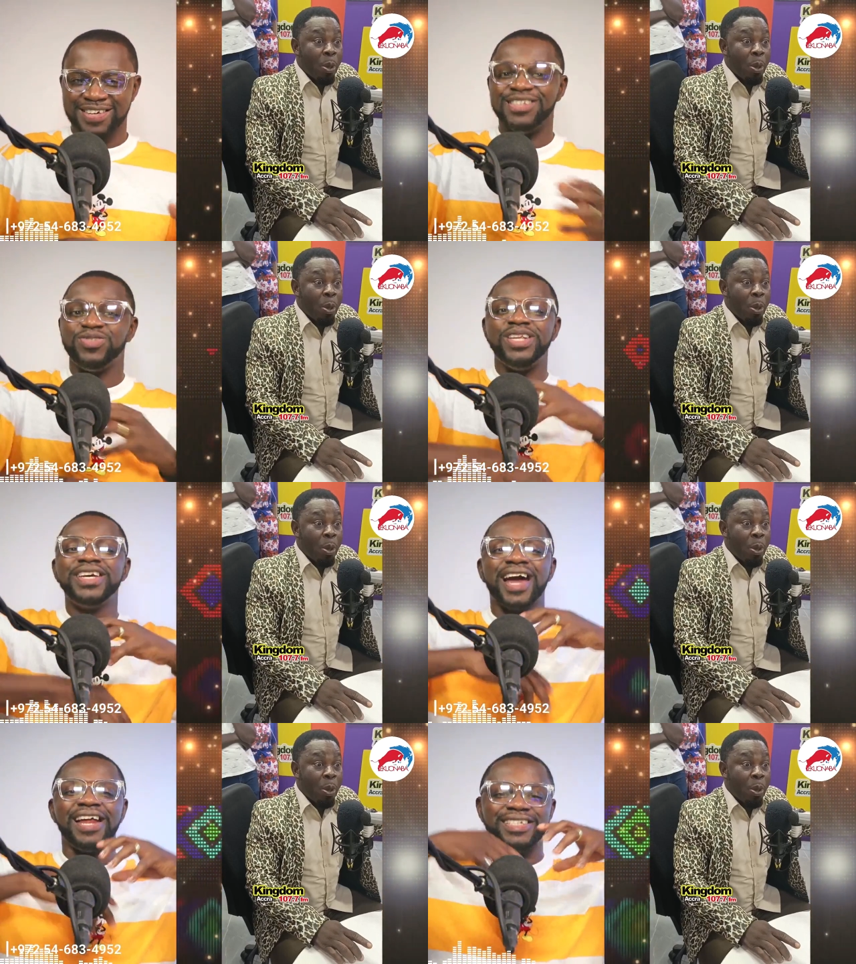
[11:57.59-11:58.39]
Speaker 1: Inti odin
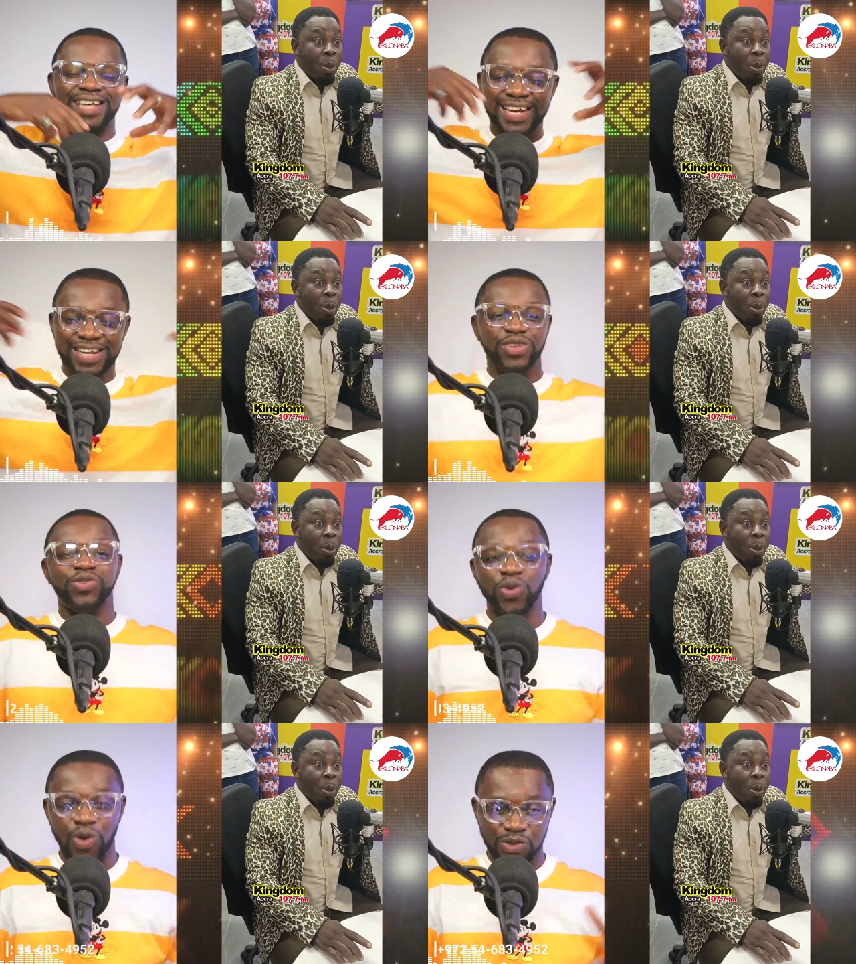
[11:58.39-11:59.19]
kind decide na
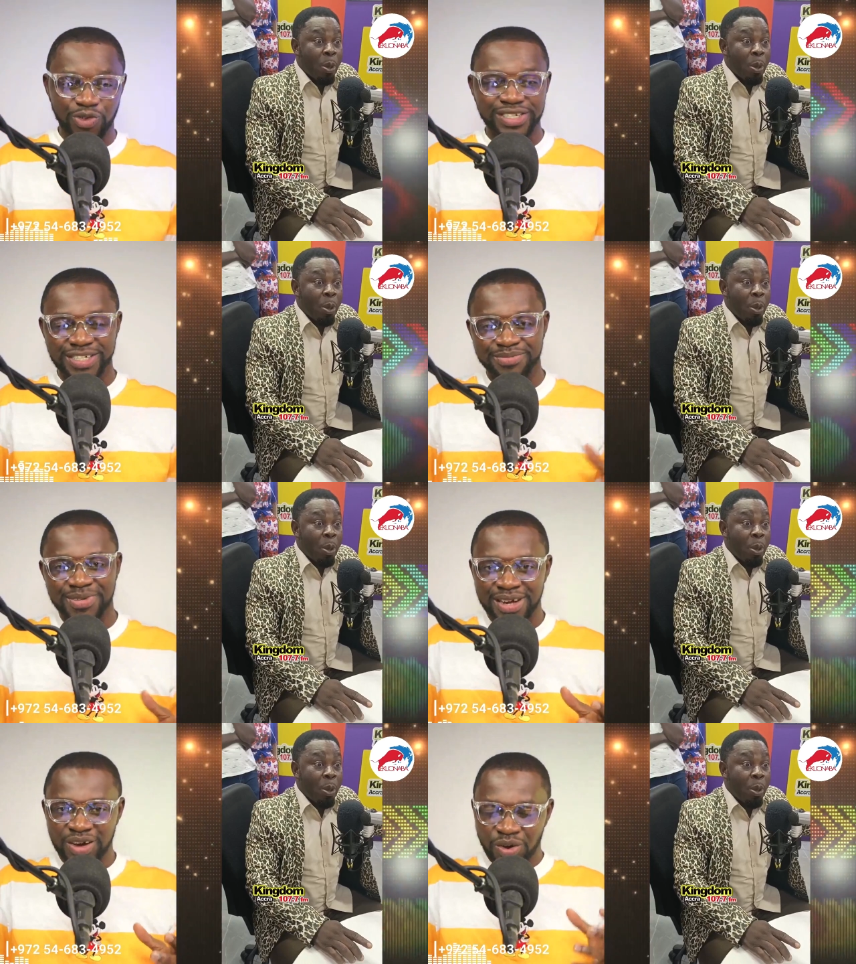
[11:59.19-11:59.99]
tun ko forty.
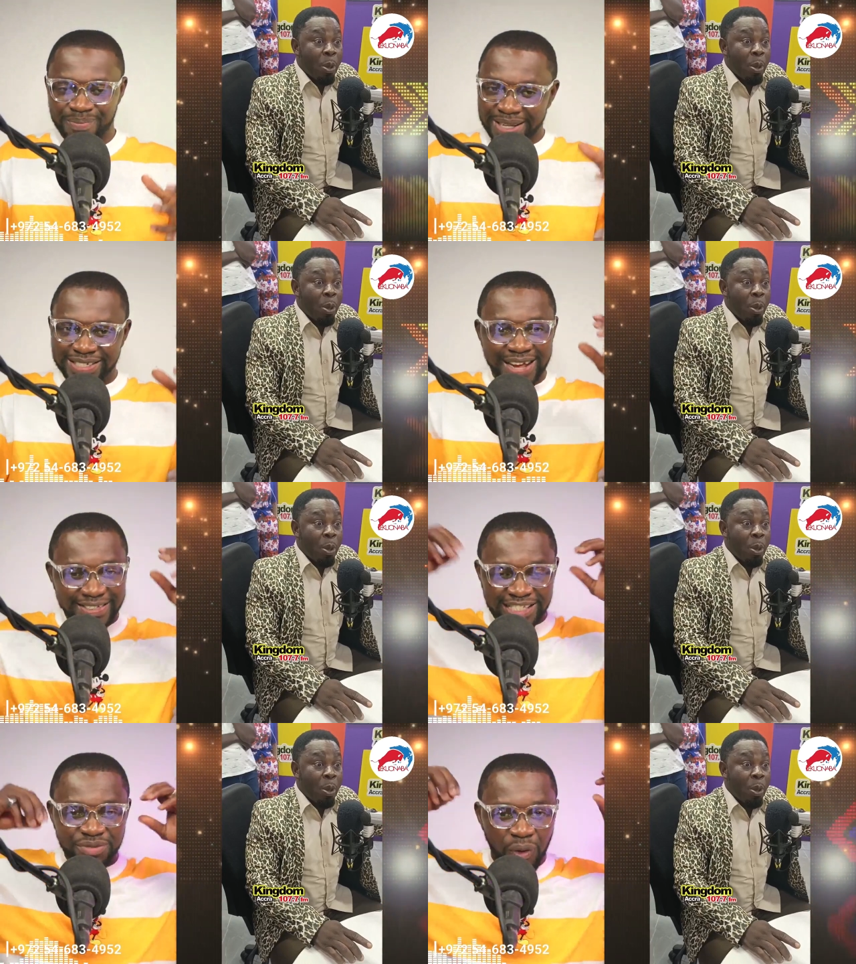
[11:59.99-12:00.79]
But
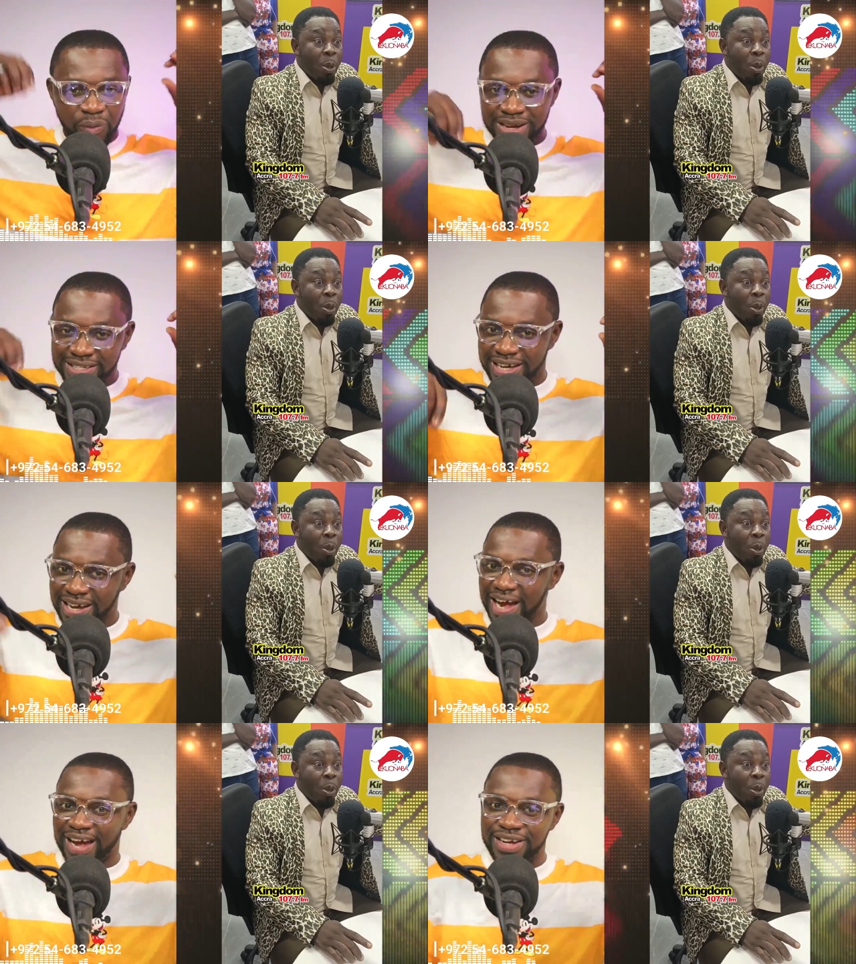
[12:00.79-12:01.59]
nyansa se mo boys kin
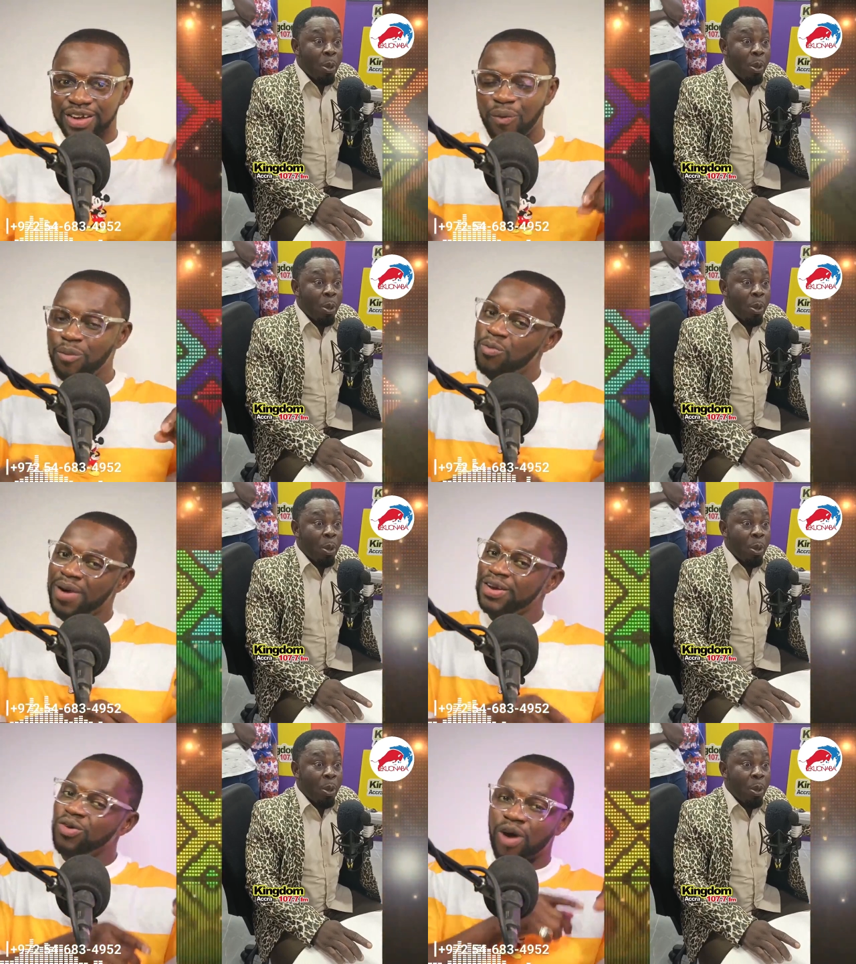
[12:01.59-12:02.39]
kind de o mo
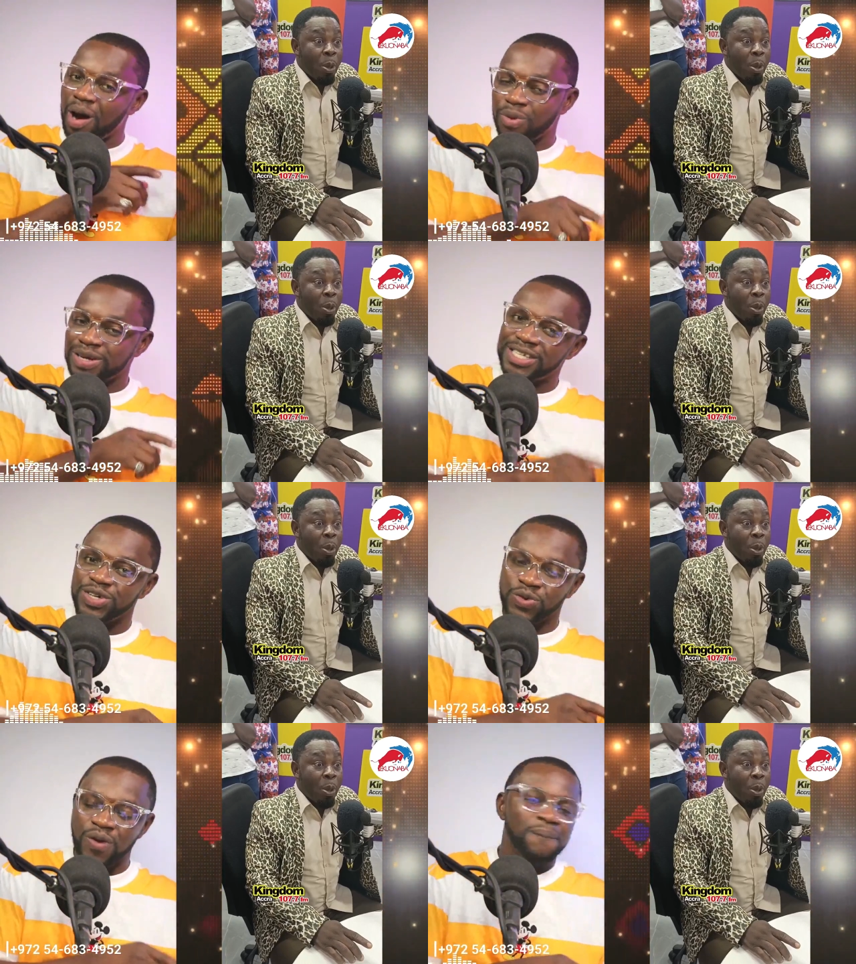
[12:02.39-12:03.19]
mane nko abontin
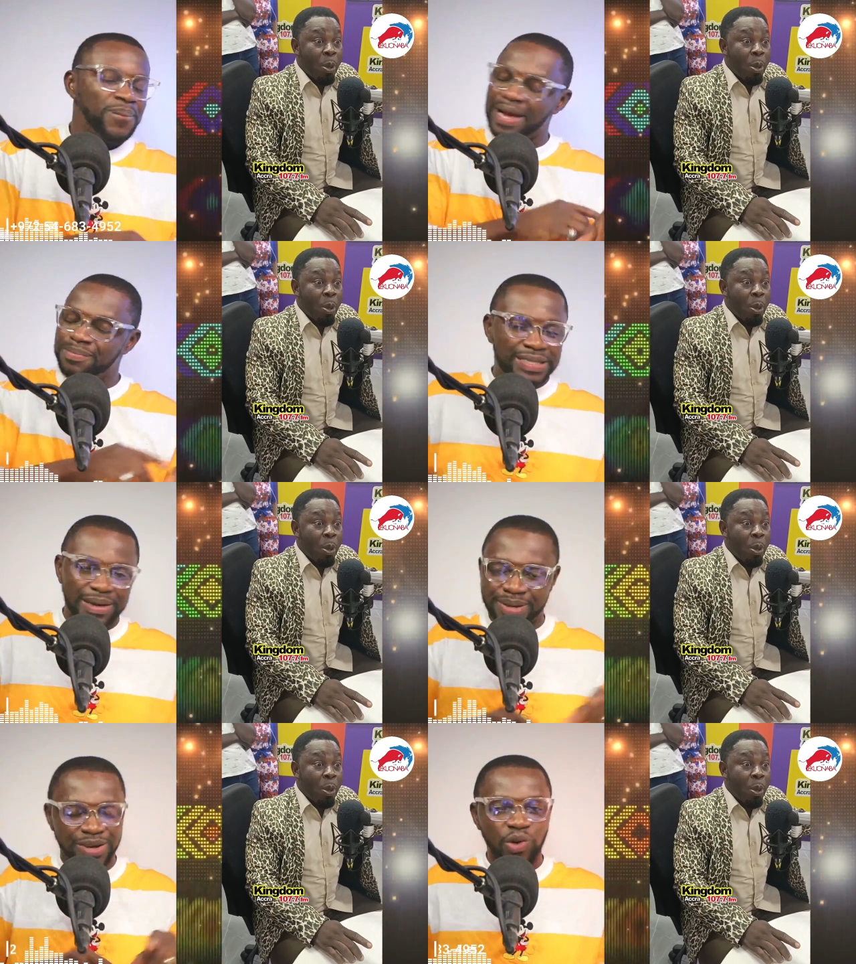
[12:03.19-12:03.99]
o. Debi
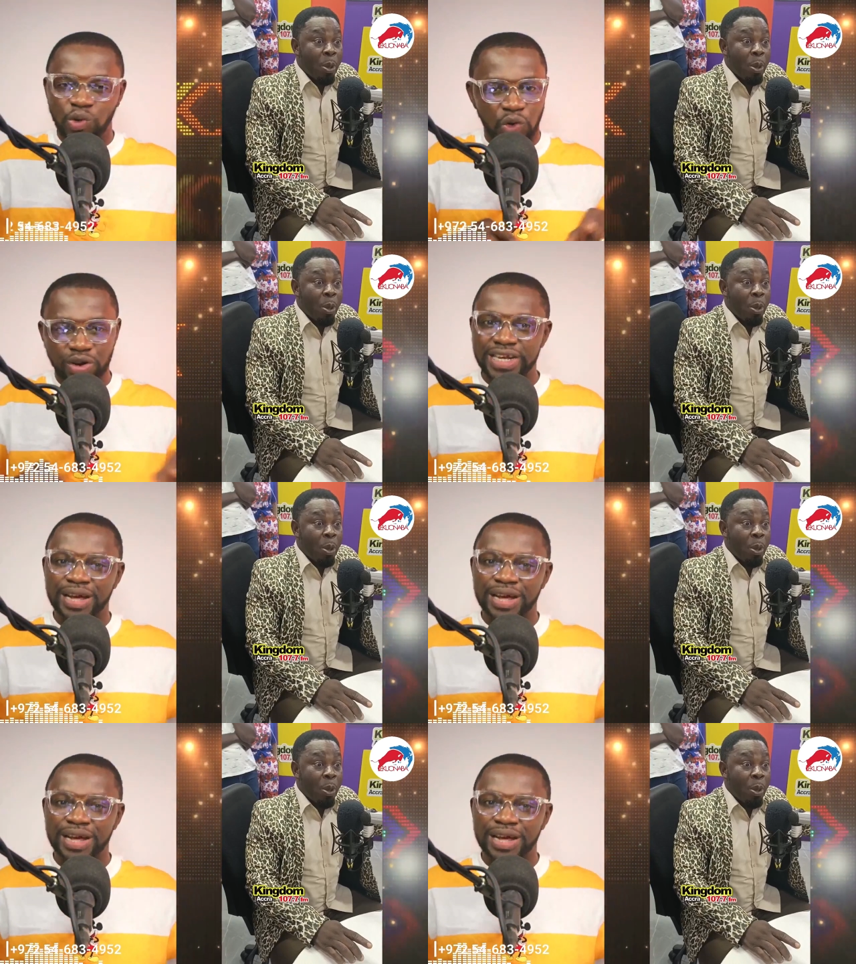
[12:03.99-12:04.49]
debi no nko. De